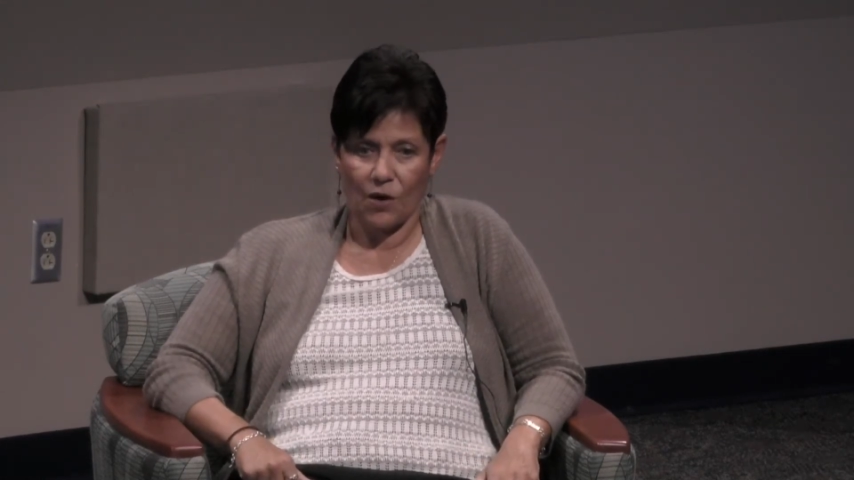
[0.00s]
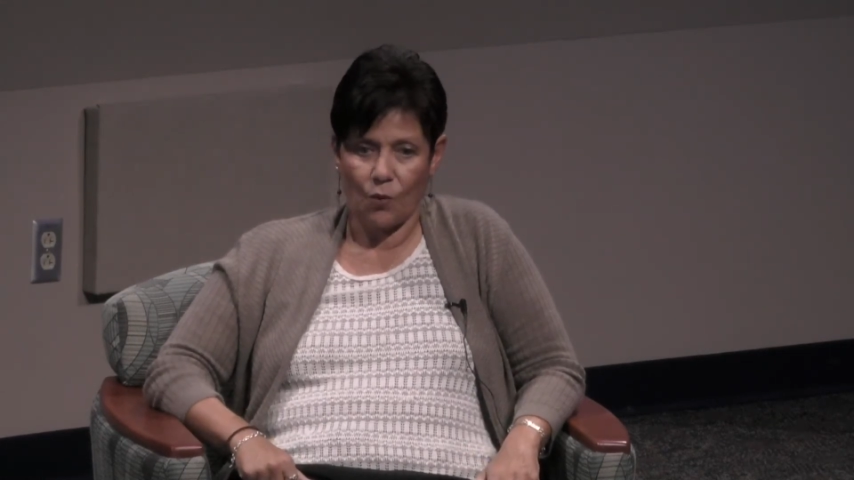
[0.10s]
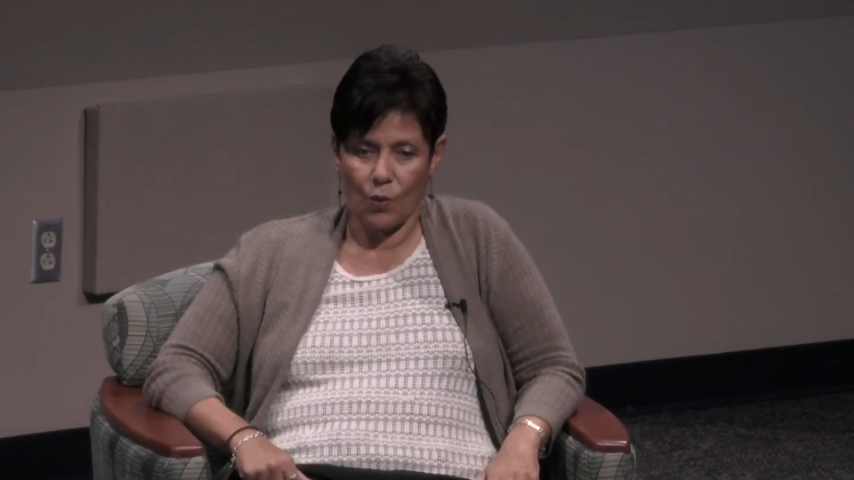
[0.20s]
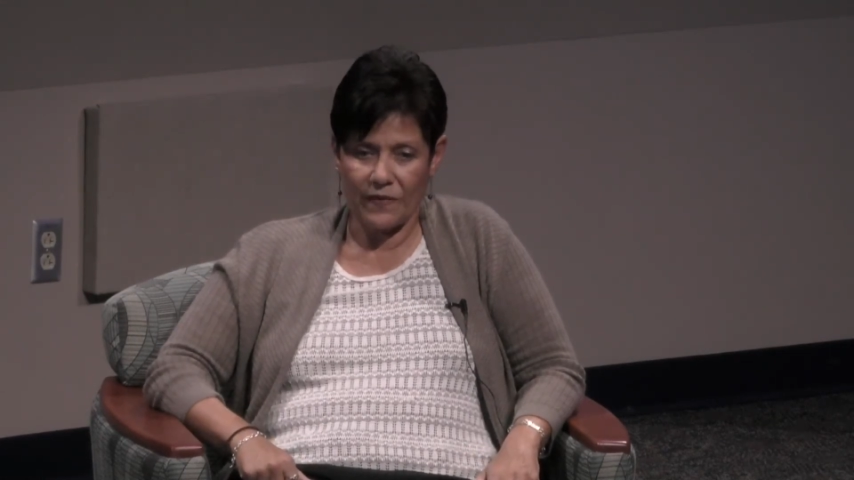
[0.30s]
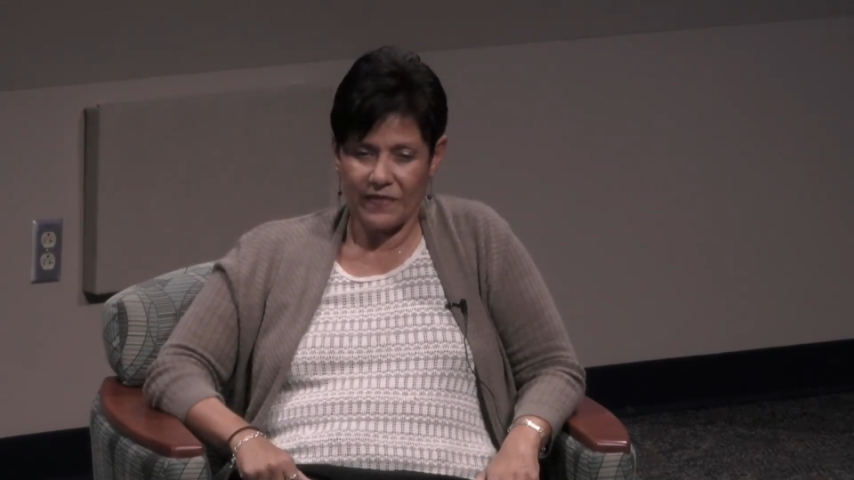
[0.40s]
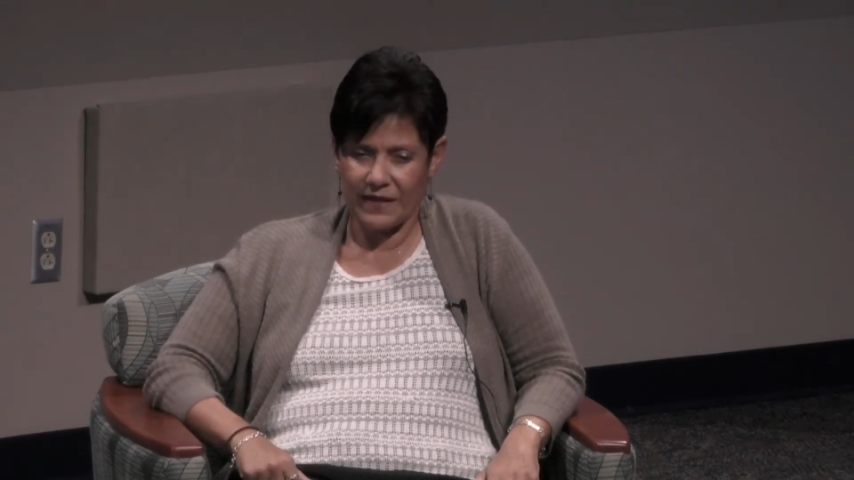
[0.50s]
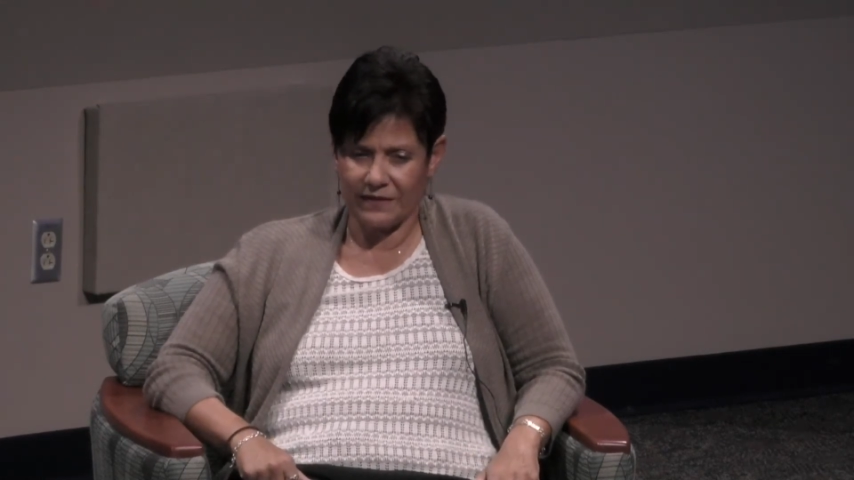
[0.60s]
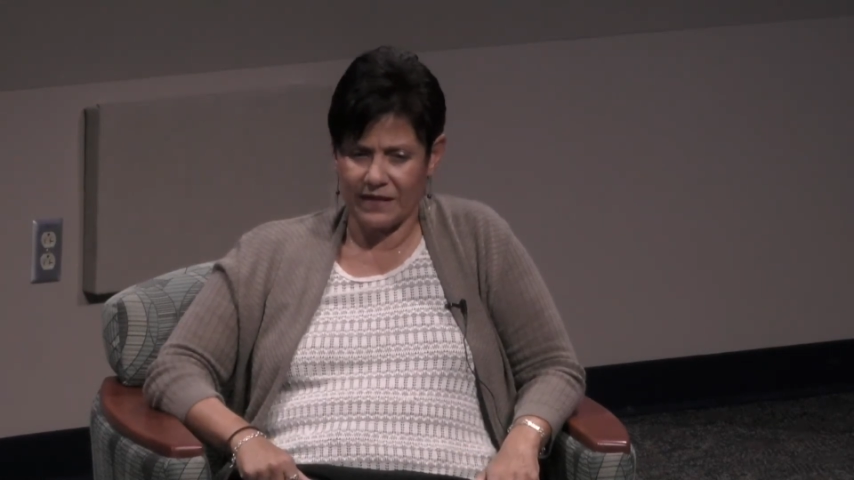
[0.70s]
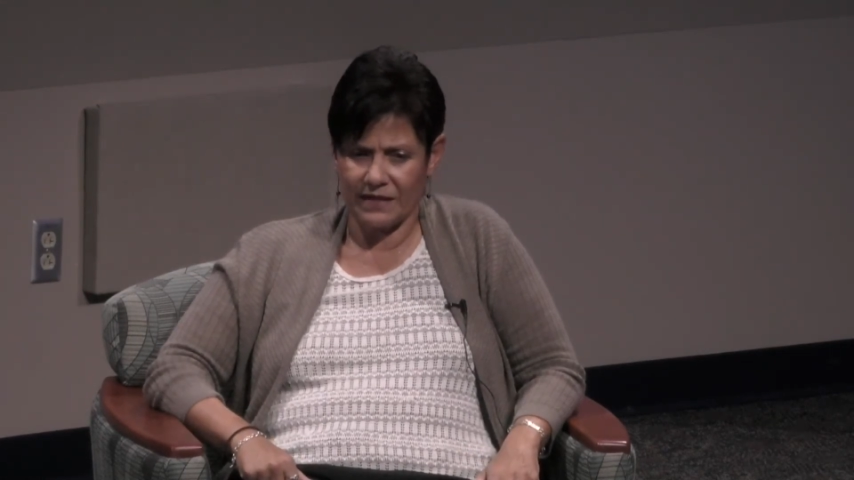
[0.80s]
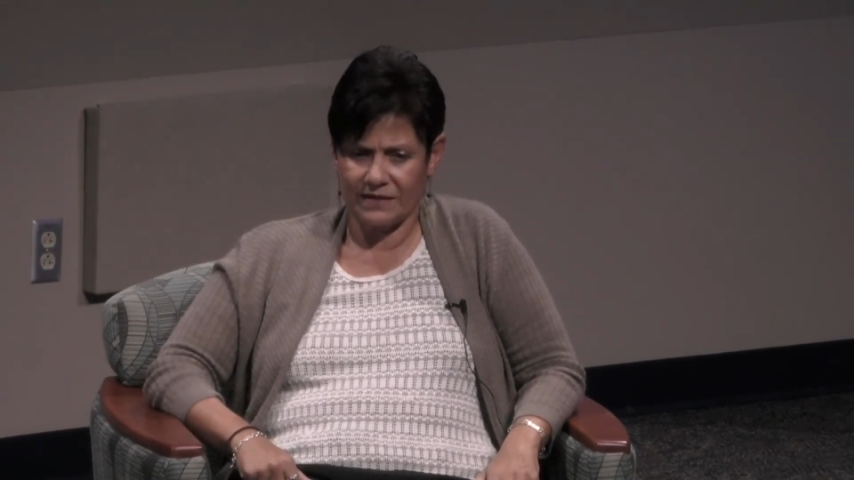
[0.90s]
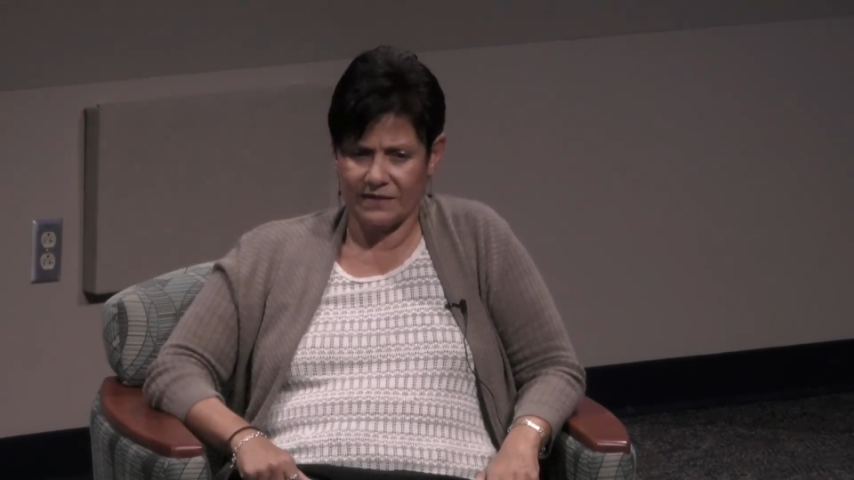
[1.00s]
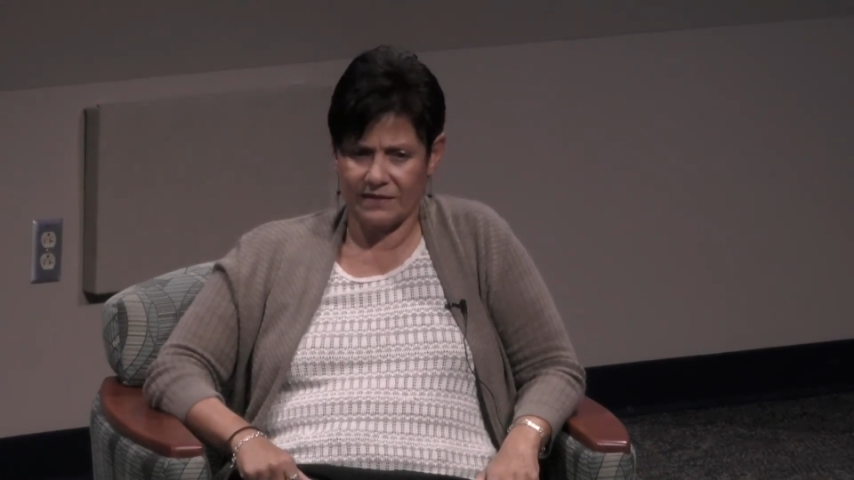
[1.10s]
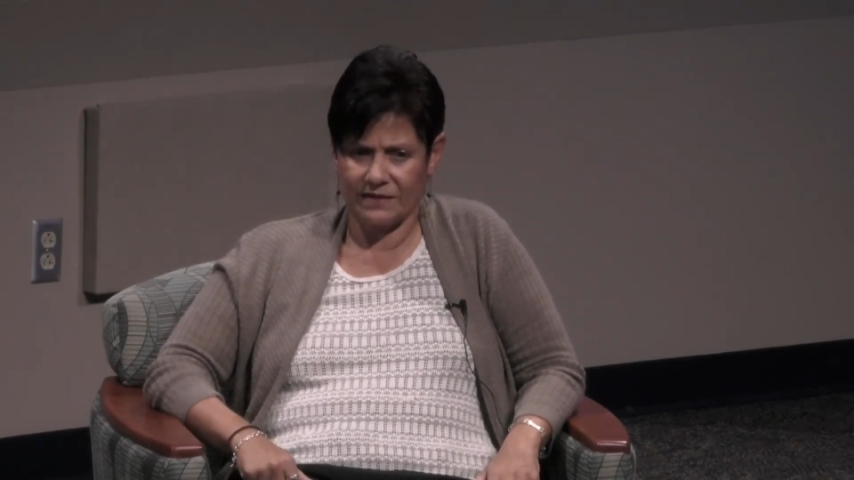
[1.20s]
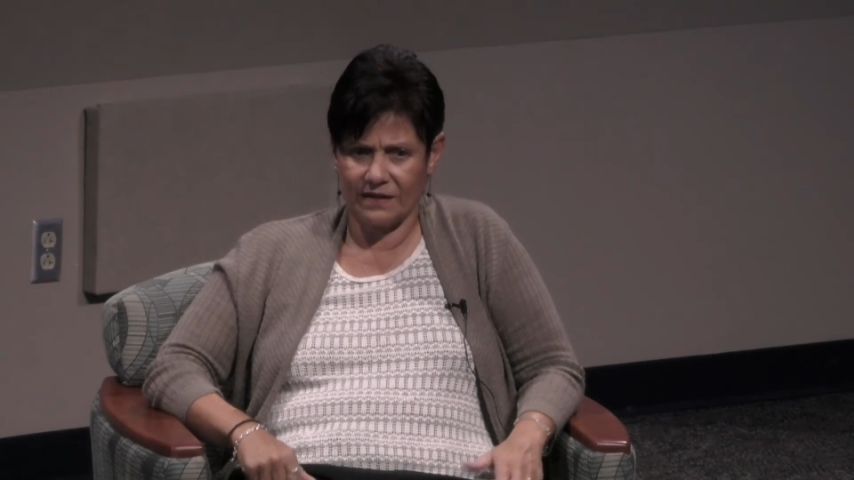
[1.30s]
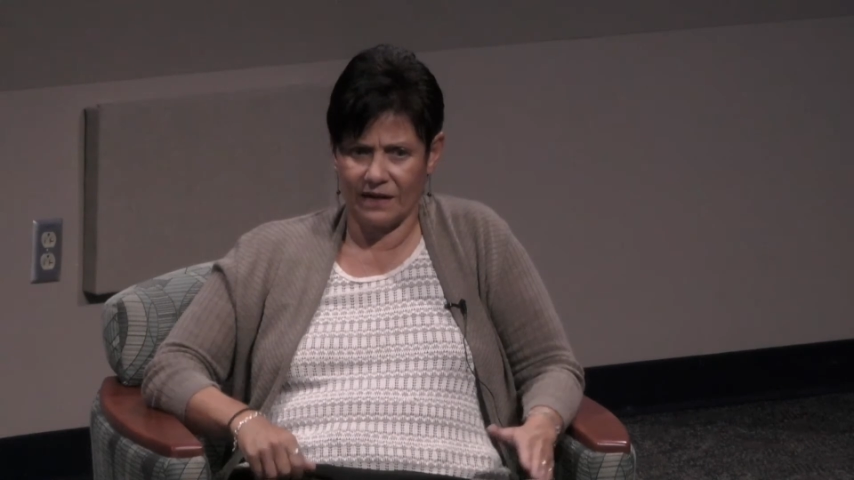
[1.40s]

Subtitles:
One thing that's